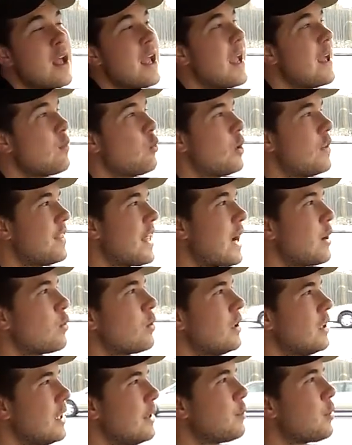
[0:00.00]
And what that
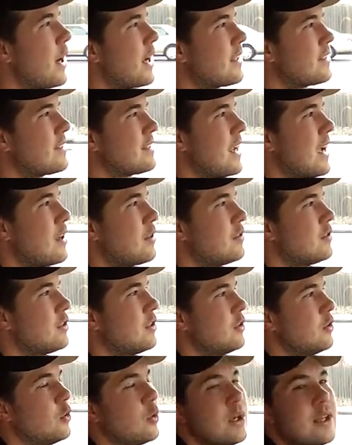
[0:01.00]
really breaks down
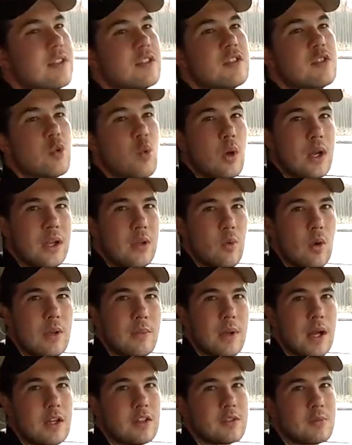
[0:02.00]
to is 21
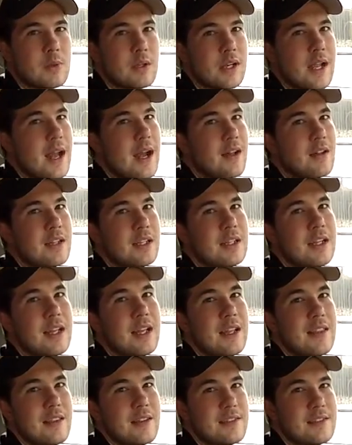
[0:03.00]
miles per gallon
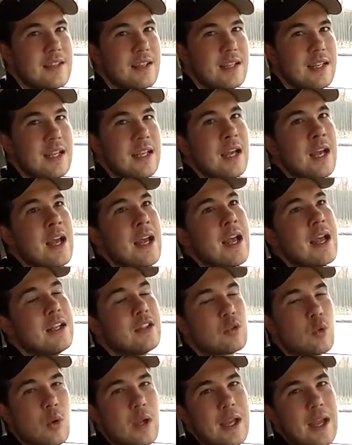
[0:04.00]
in the city
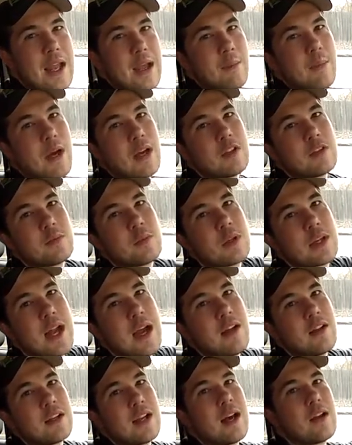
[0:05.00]
and 28 miles per
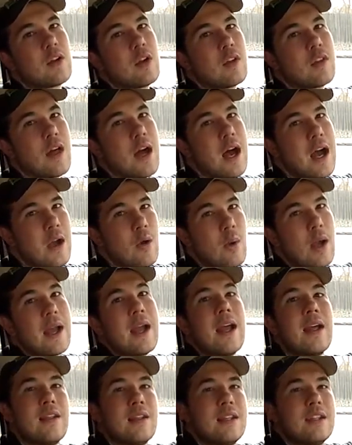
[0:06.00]
gallon out on the highway,
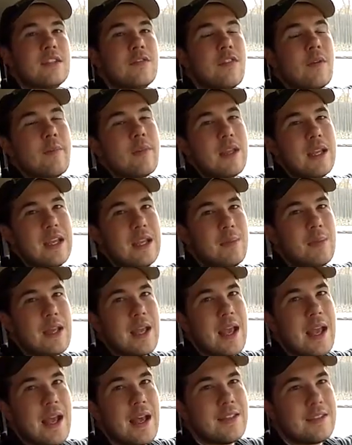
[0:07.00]
at least from the
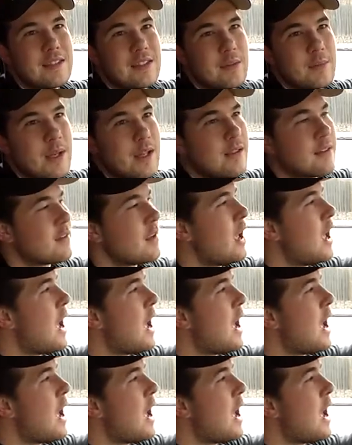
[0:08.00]
EPA estimates.